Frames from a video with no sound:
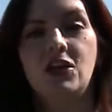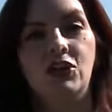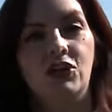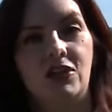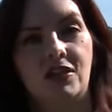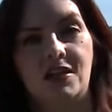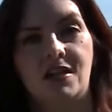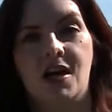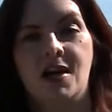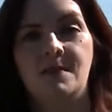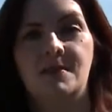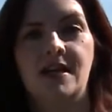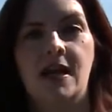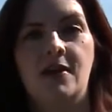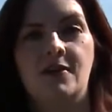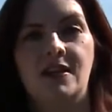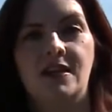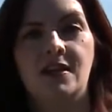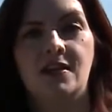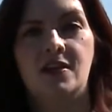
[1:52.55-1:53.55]
you can come
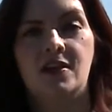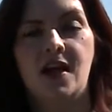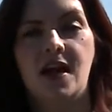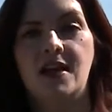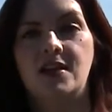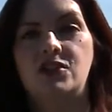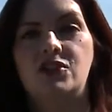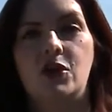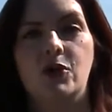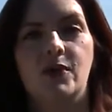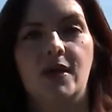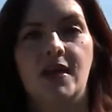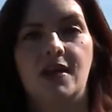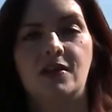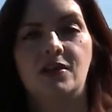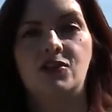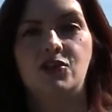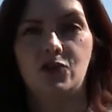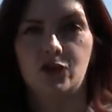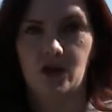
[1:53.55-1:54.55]
down here and
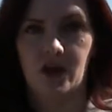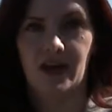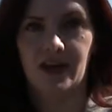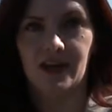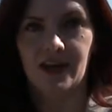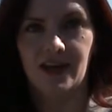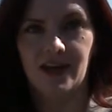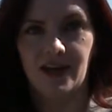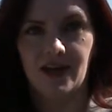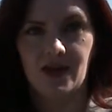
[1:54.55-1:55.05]
donate a toy.